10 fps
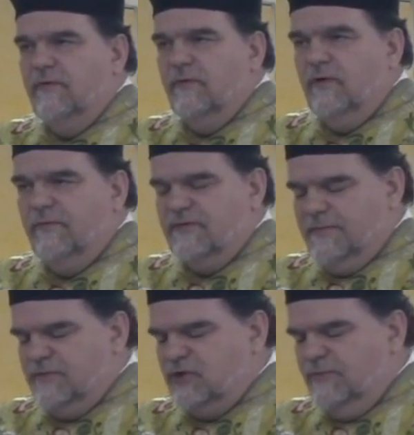all of us
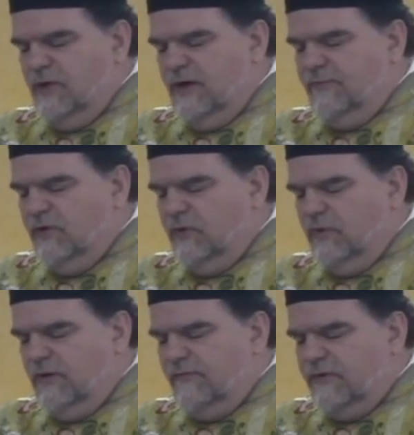members of the community
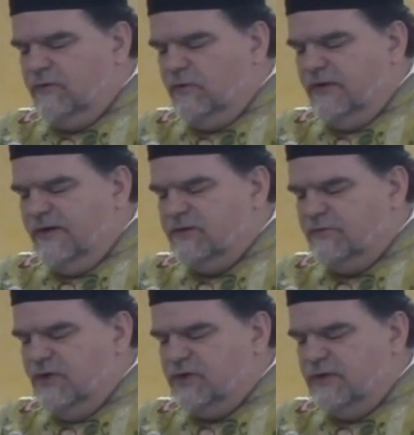renewal of our total
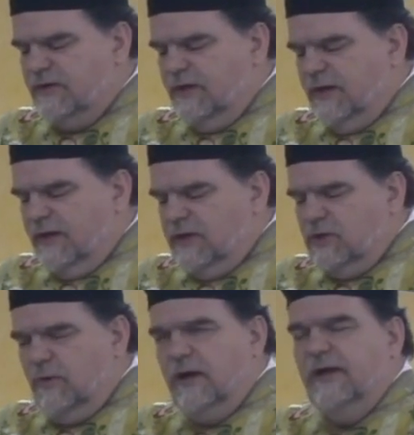consecration
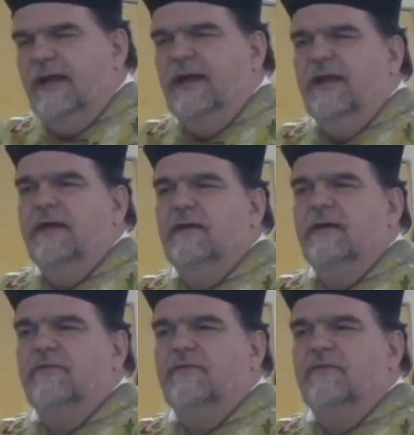to Our Lady,